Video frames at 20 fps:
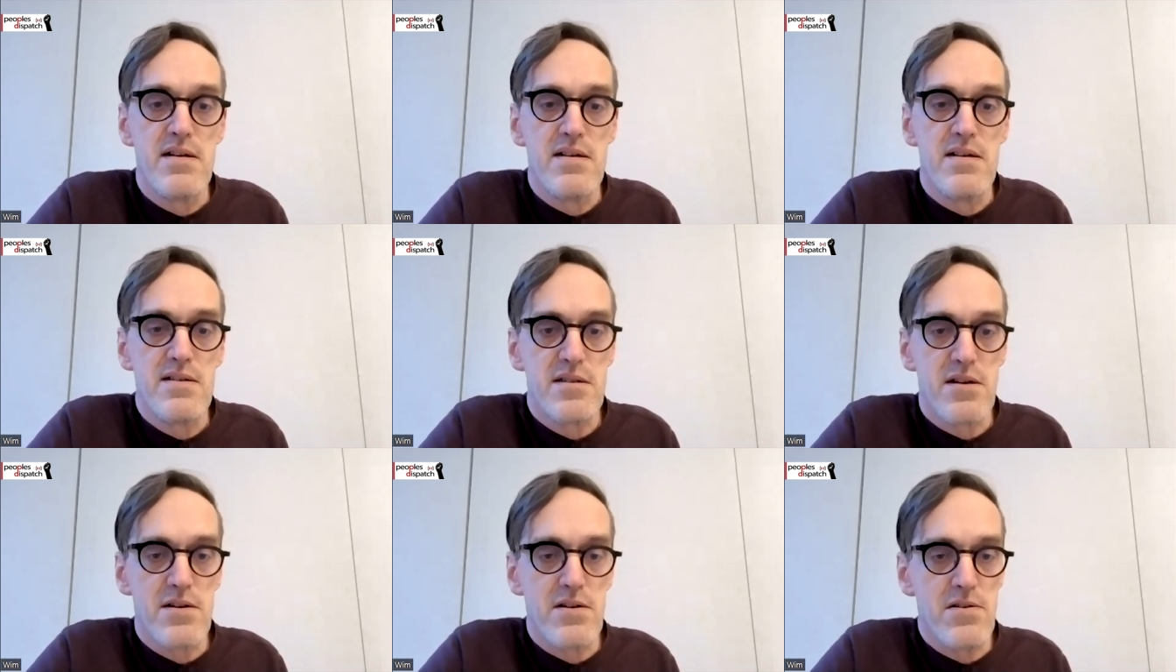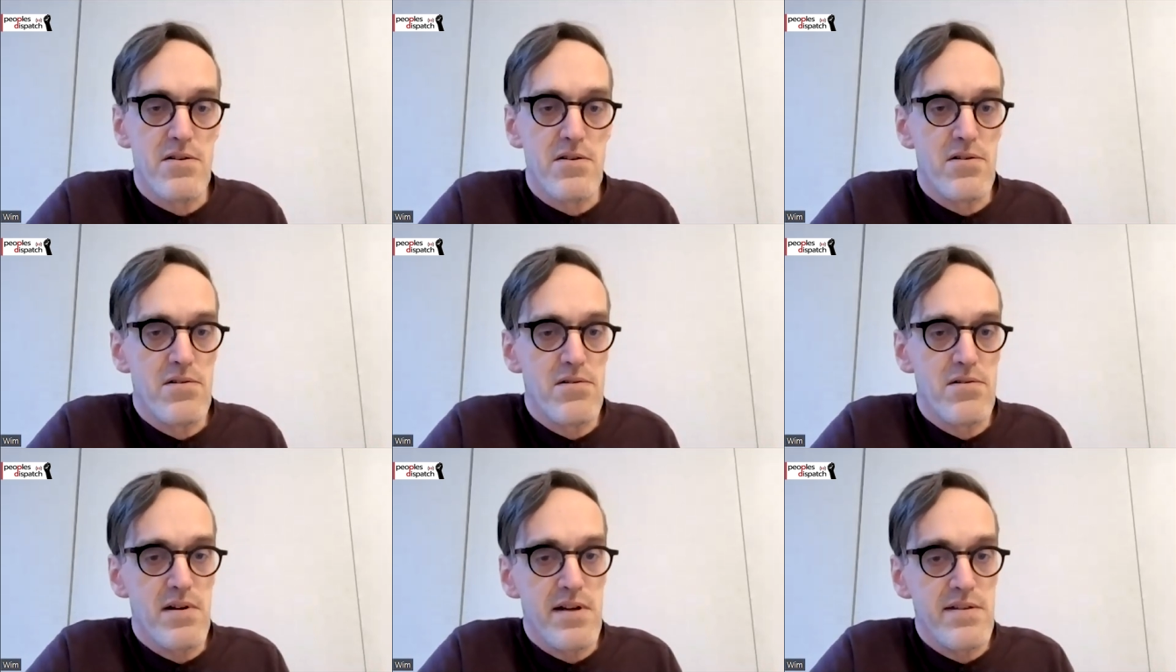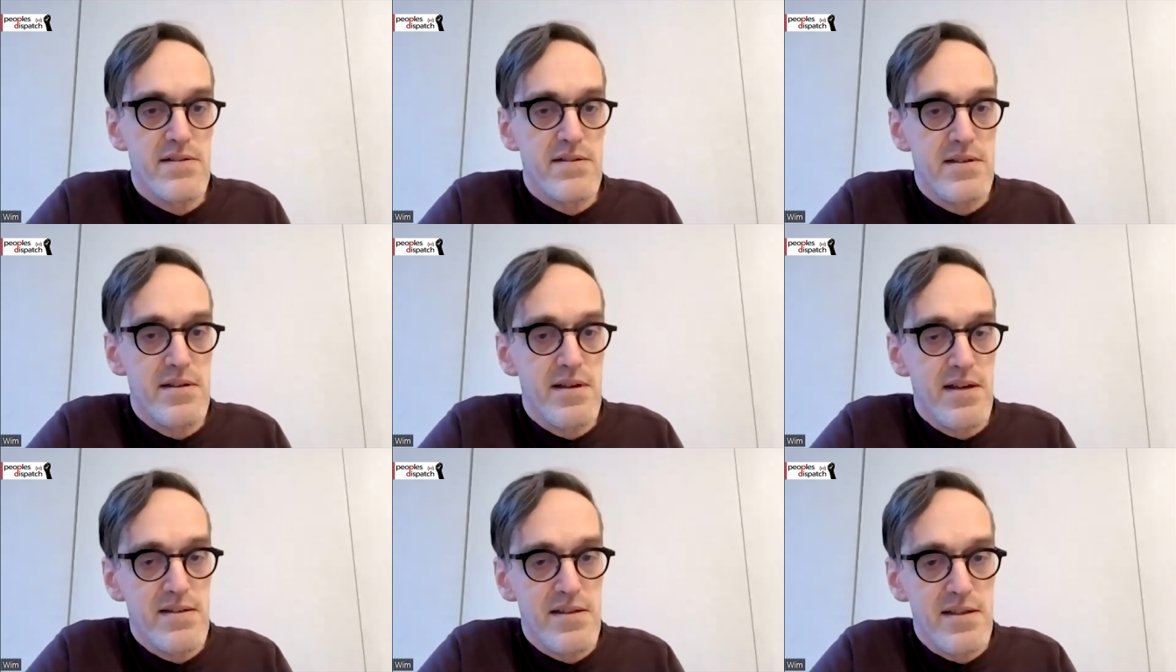So,
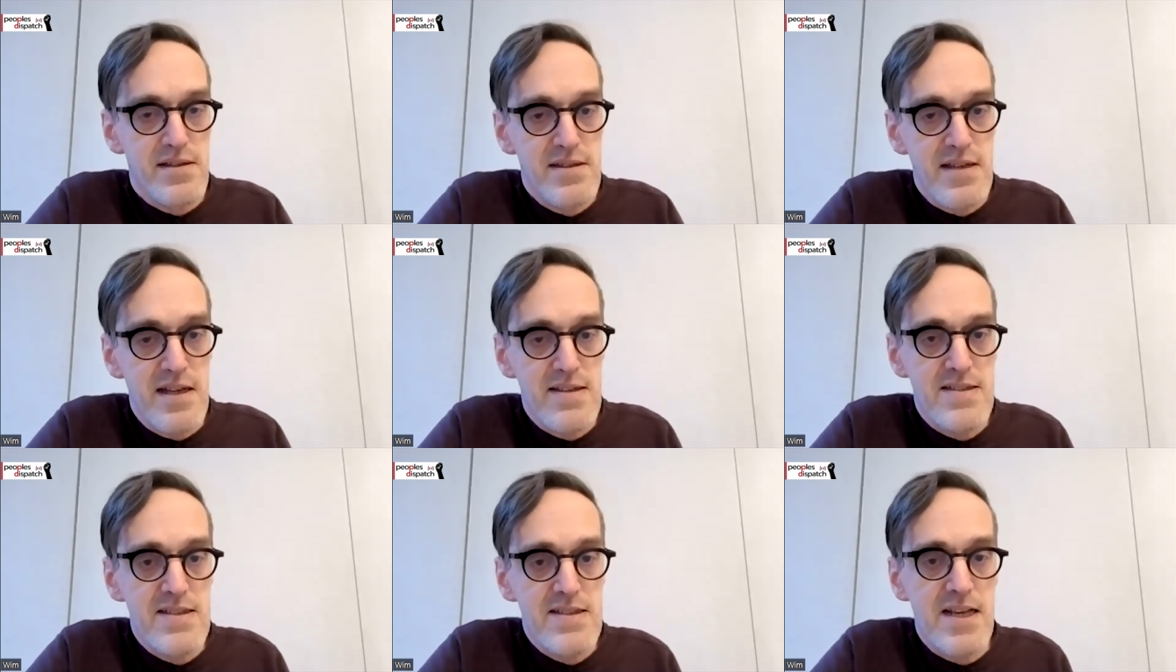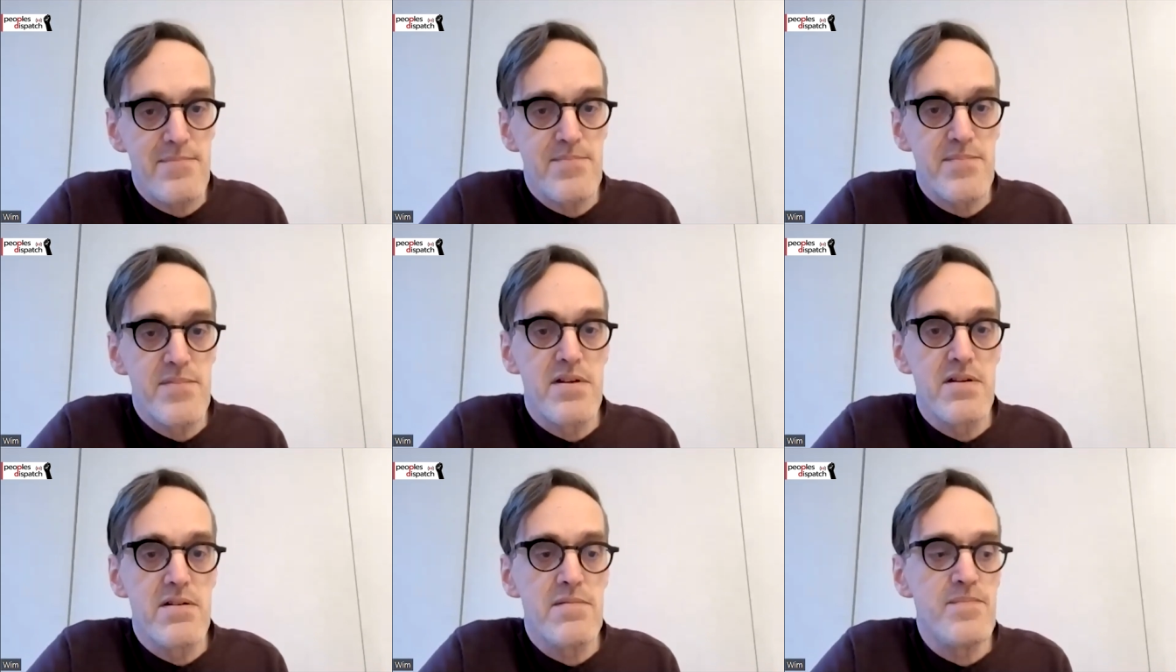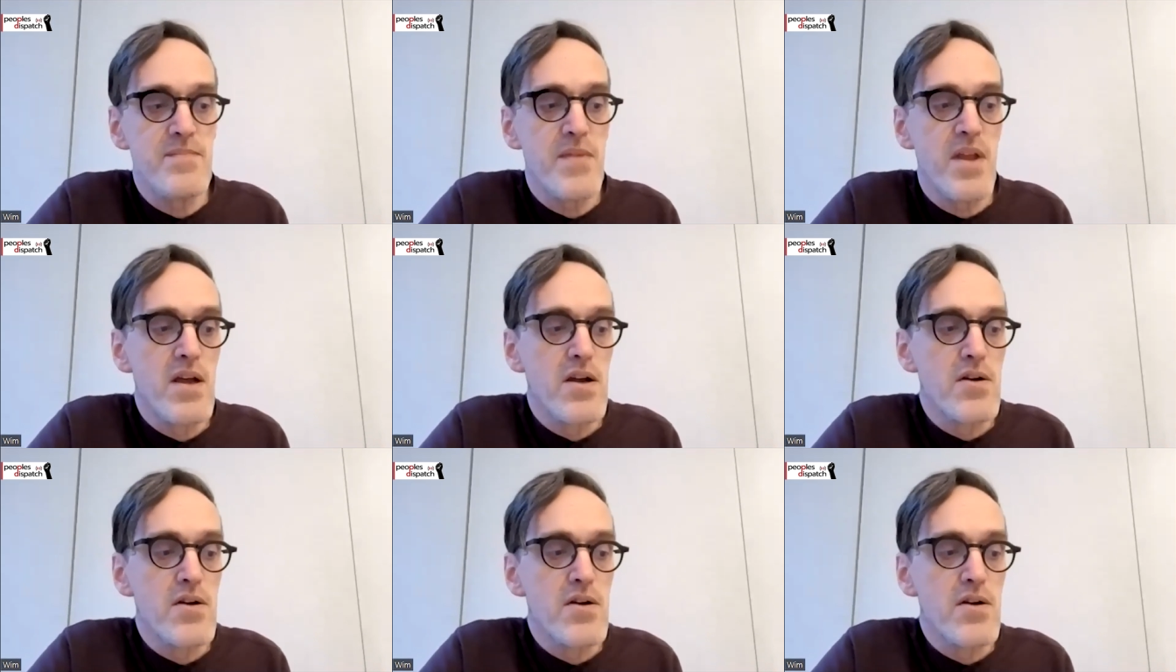and, and in that chapter,